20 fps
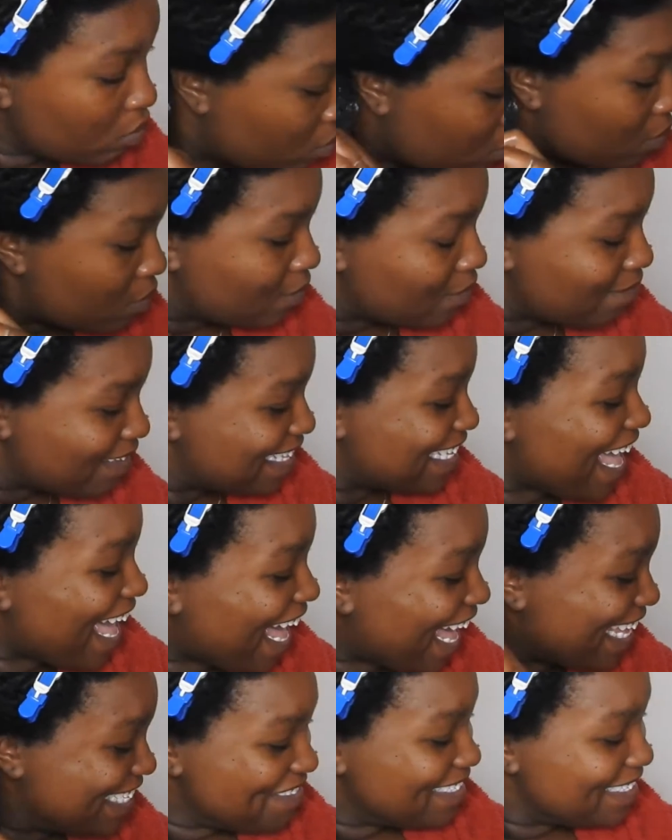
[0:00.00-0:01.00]
has
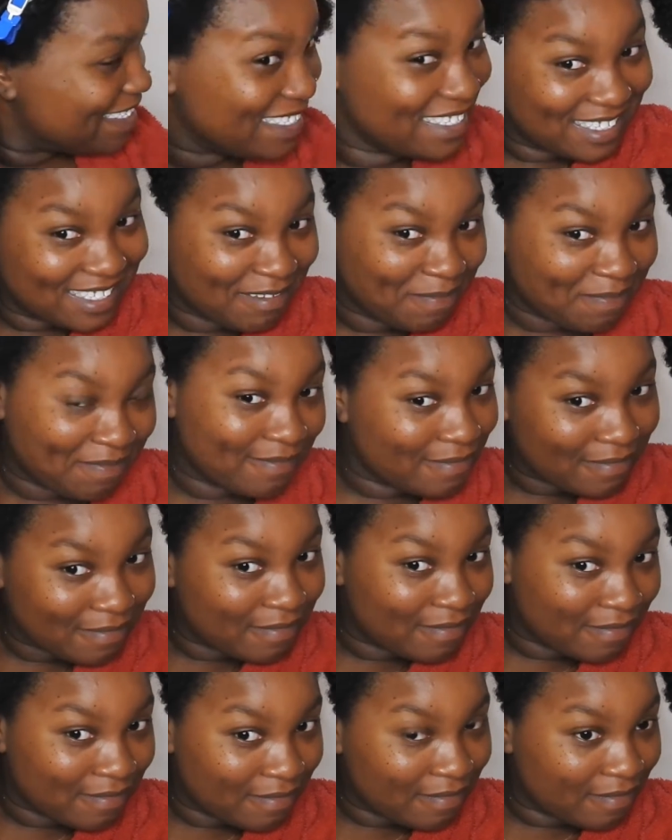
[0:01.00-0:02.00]
been my
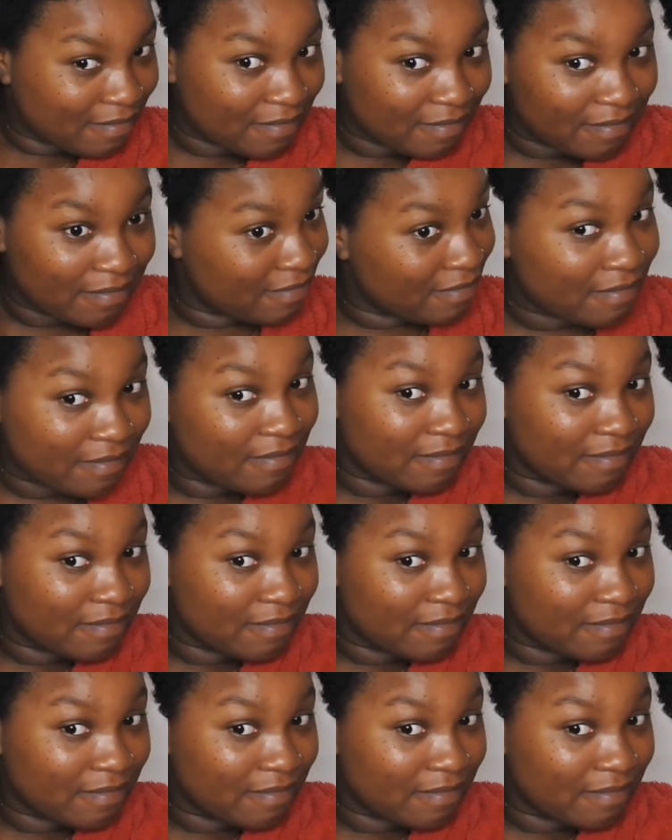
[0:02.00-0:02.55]
go-to ever